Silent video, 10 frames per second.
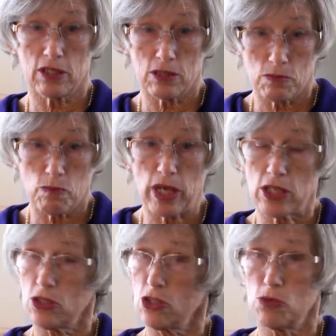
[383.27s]
and
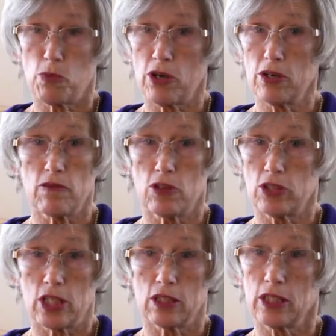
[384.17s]
make it just part of their
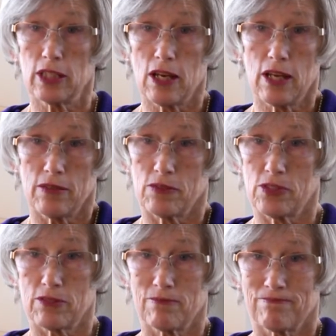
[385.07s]
daily
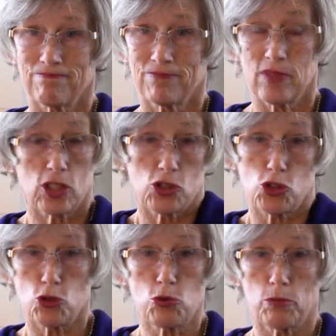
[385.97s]
lives. It's
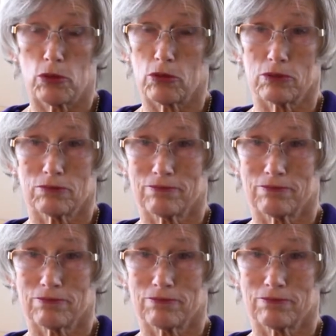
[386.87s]
doable.